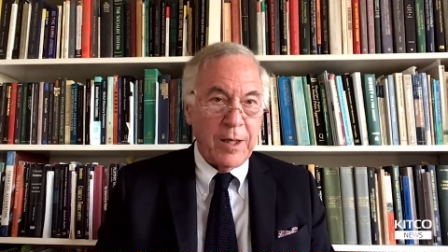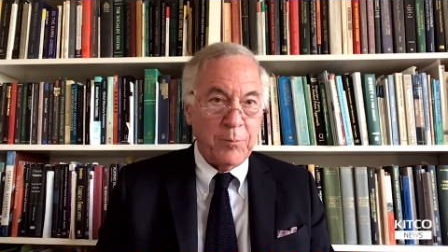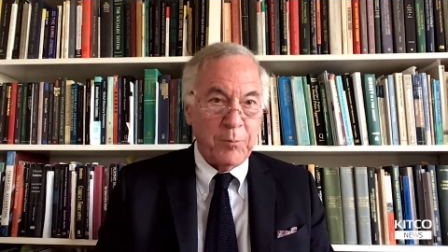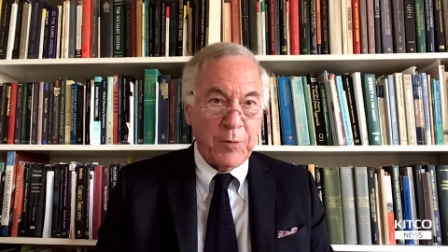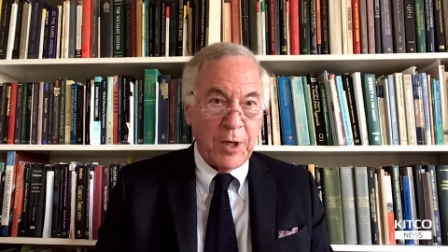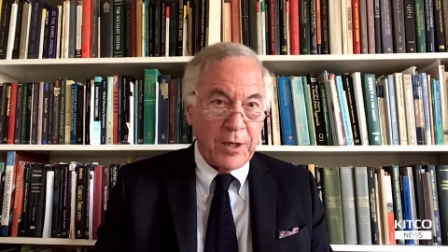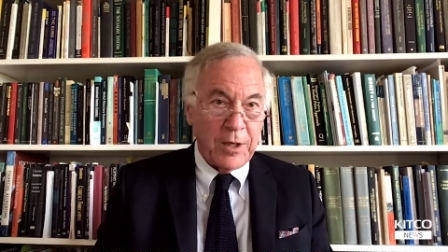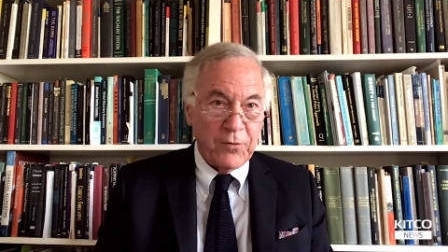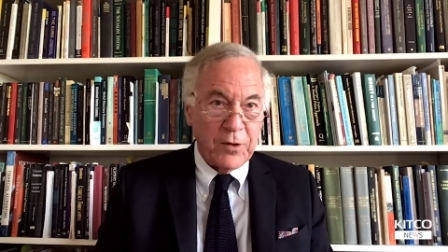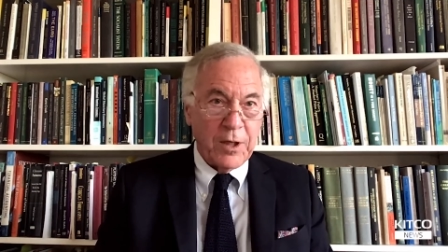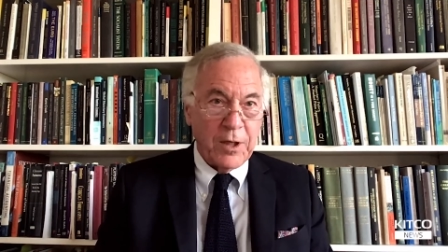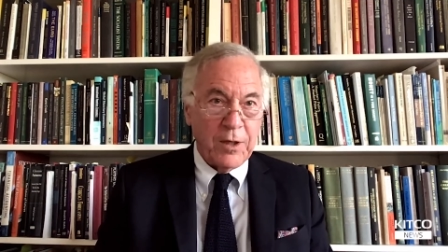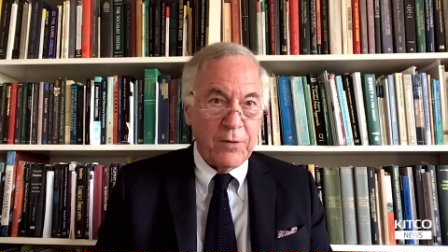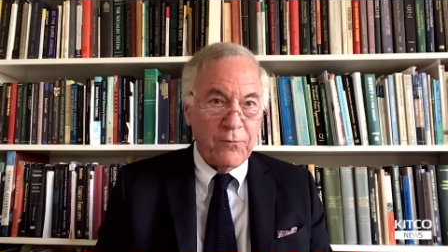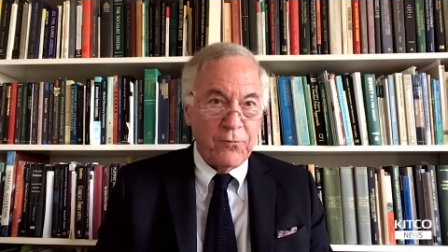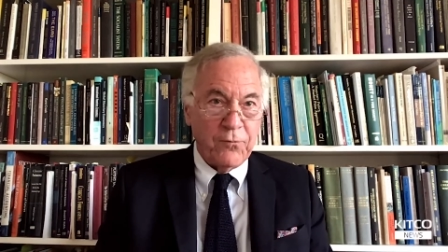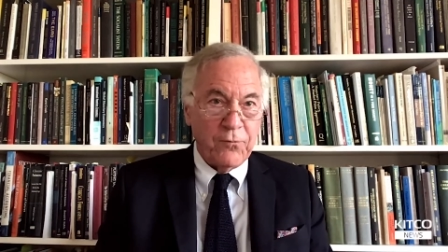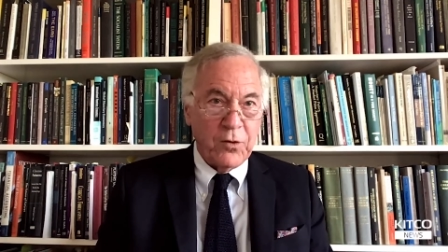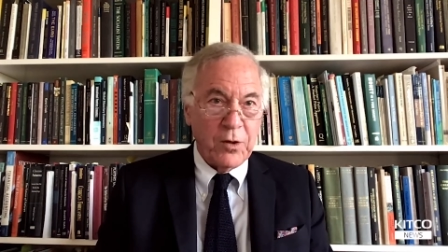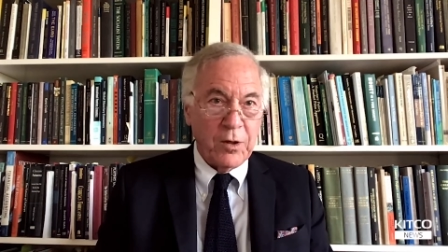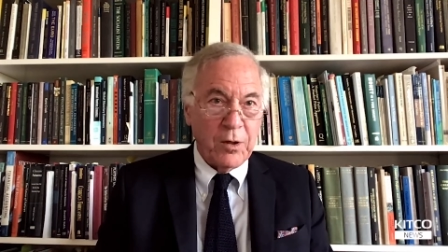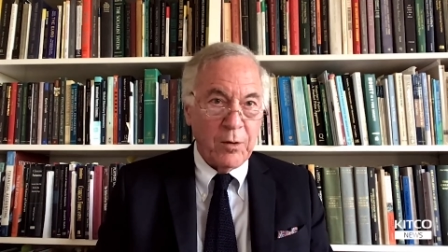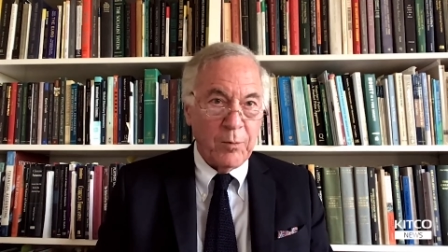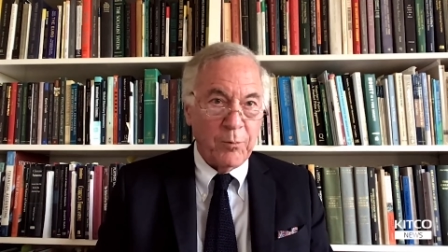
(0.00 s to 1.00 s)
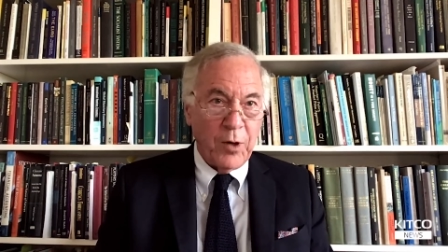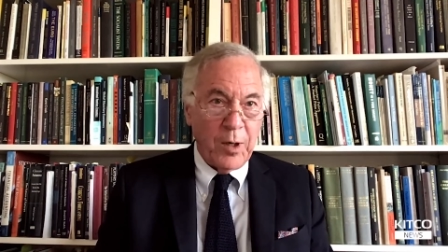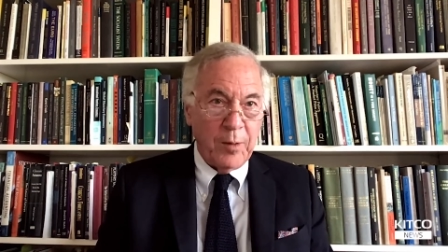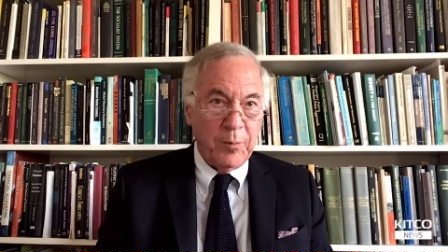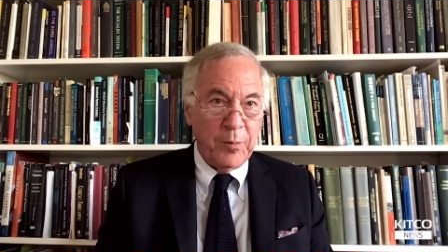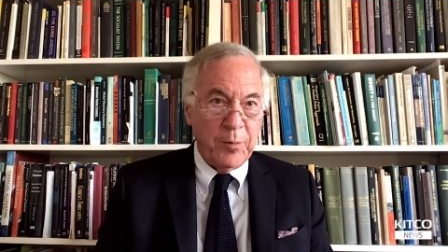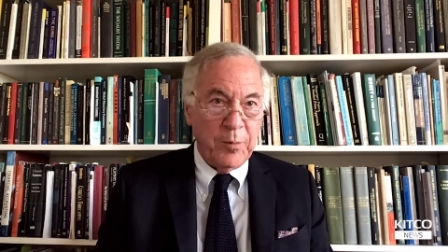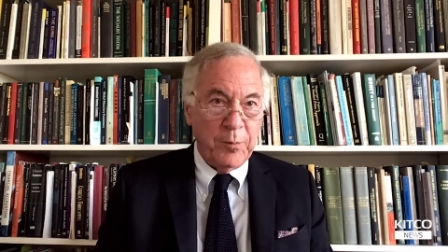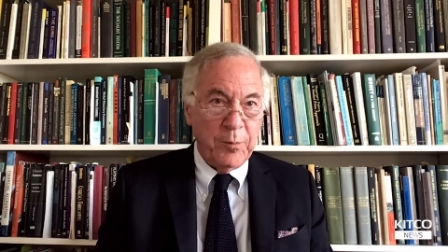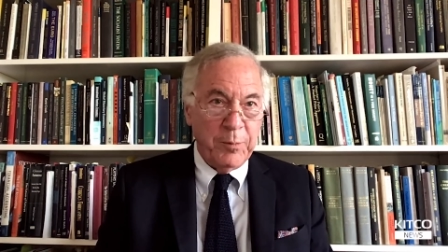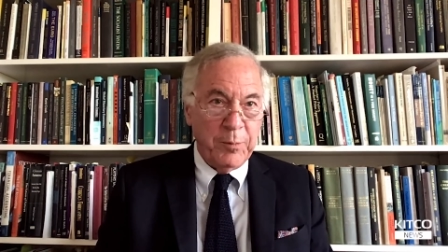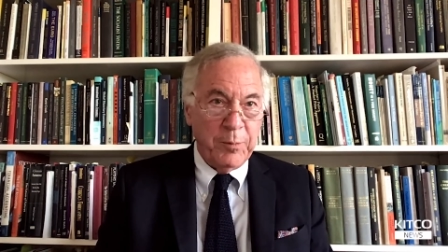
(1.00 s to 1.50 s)
I'm not even giving you a
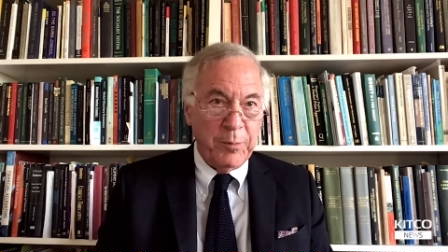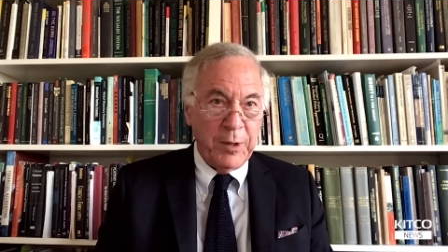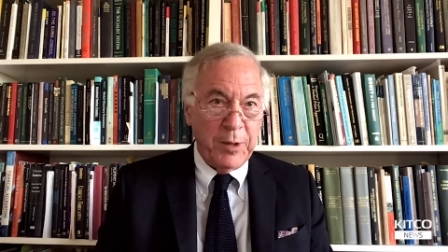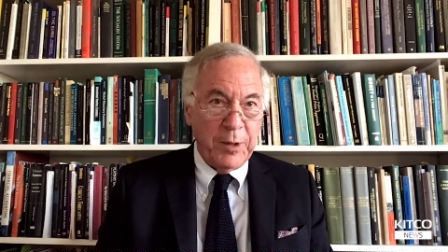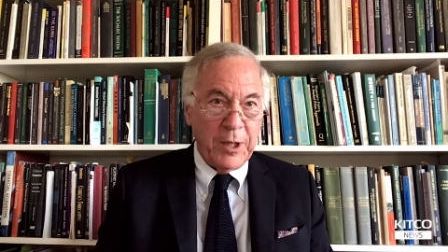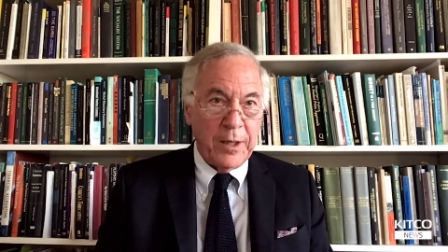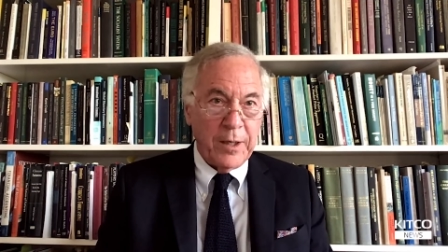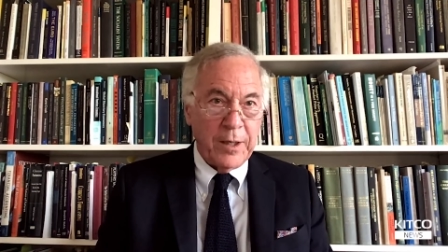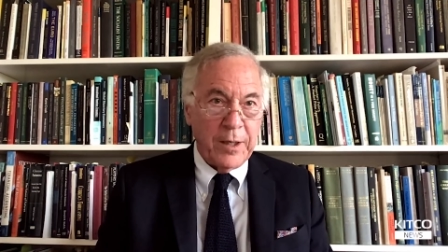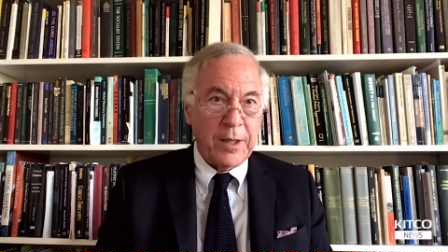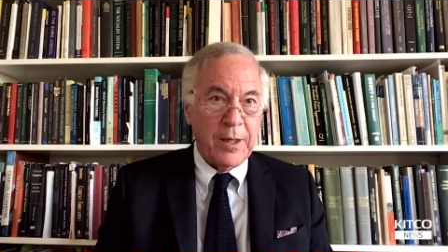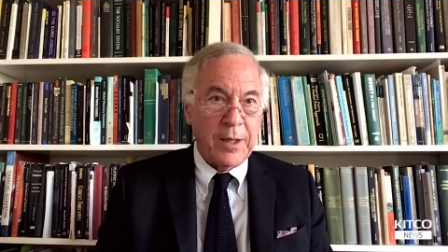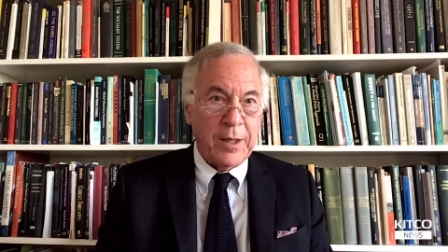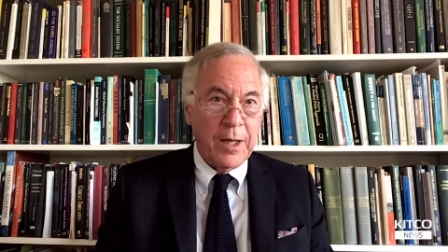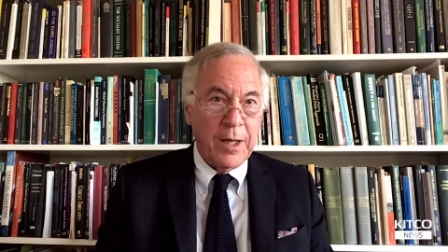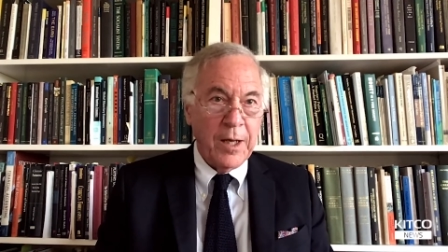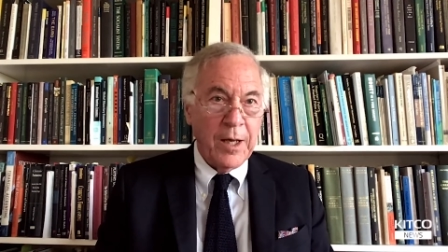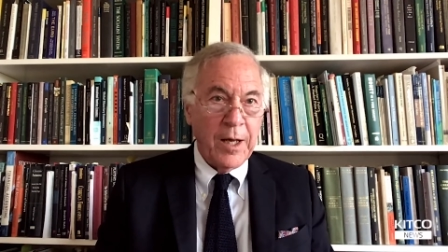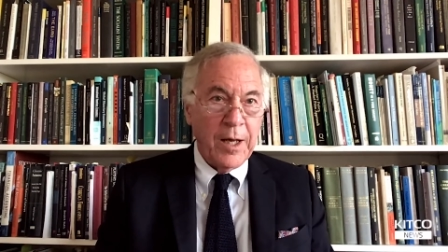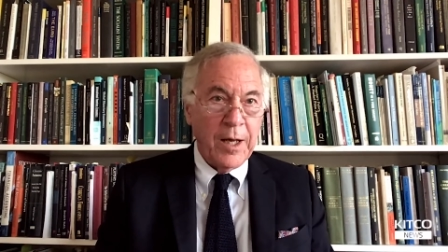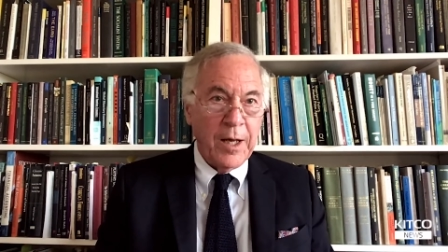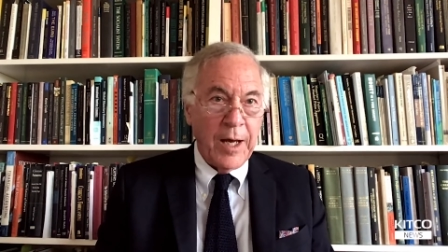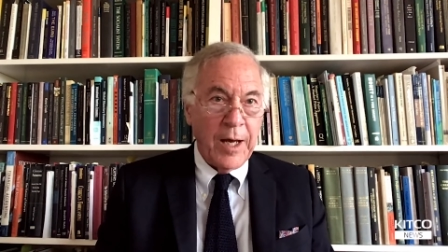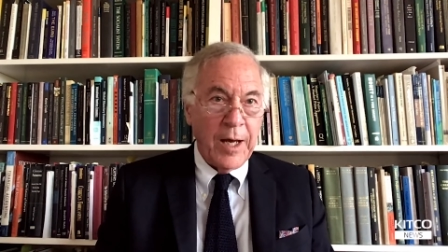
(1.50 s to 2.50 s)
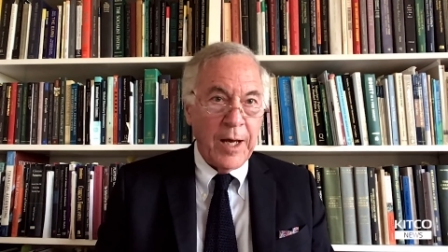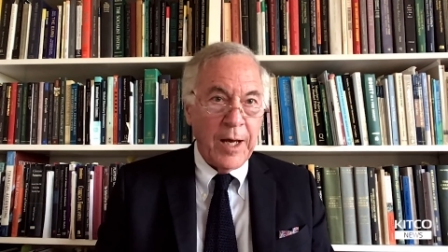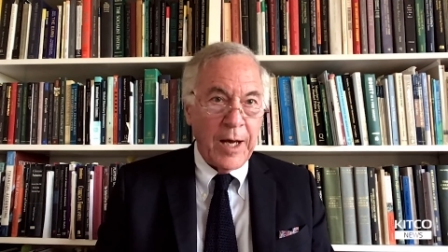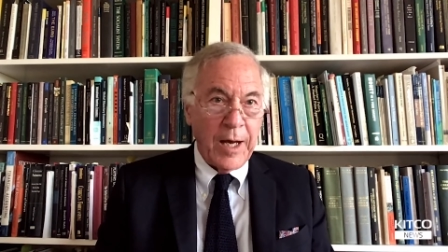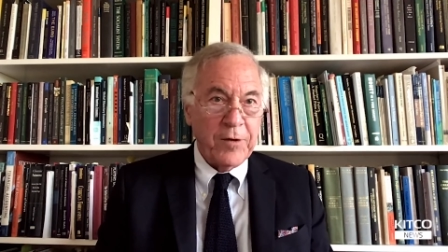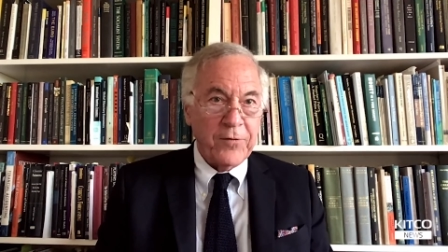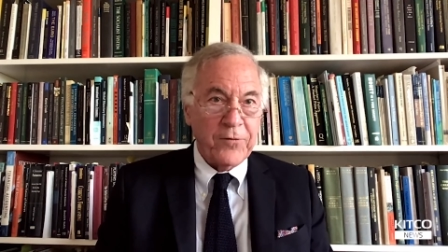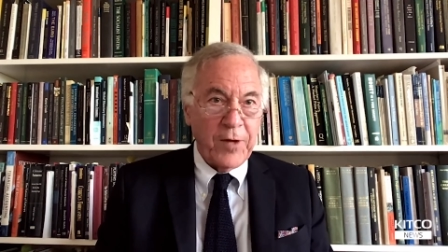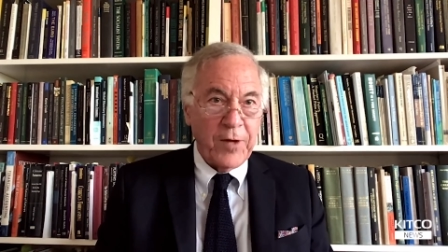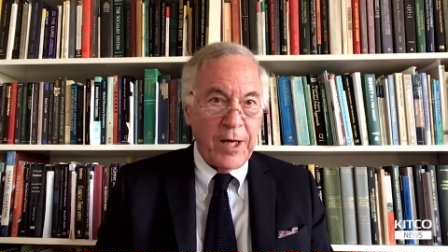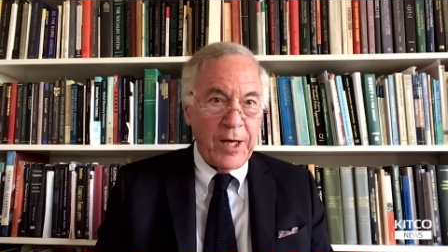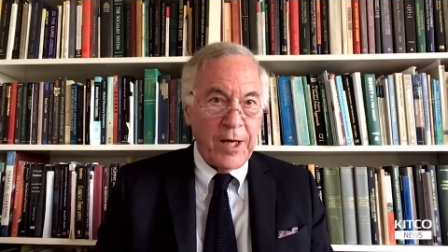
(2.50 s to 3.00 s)
probability. I'm just
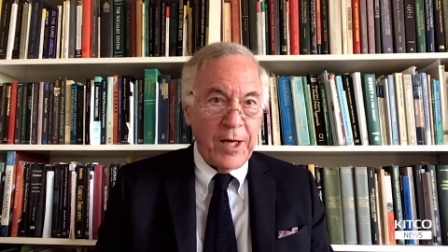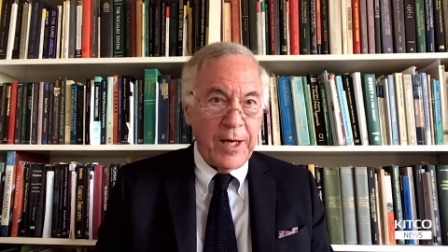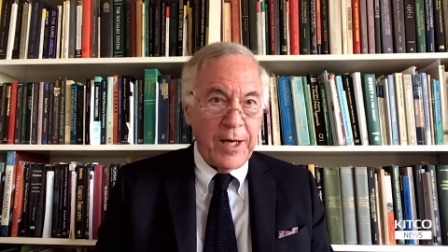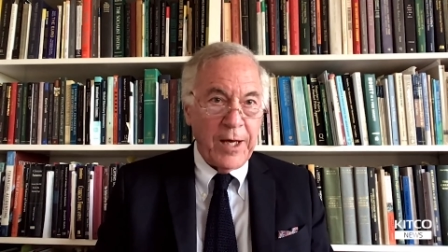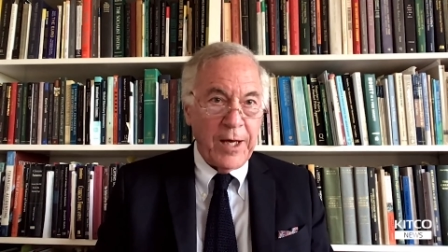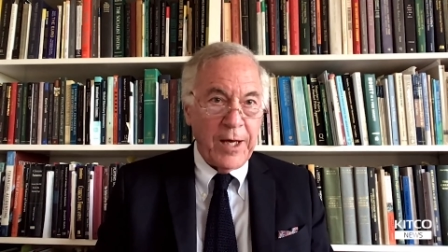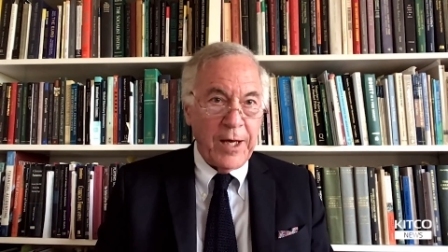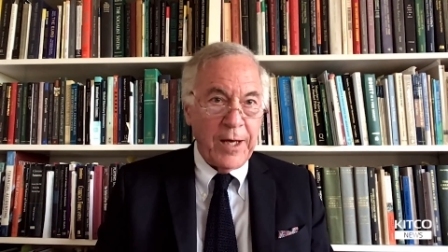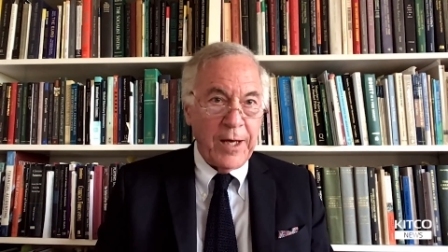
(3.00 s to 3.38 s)
saying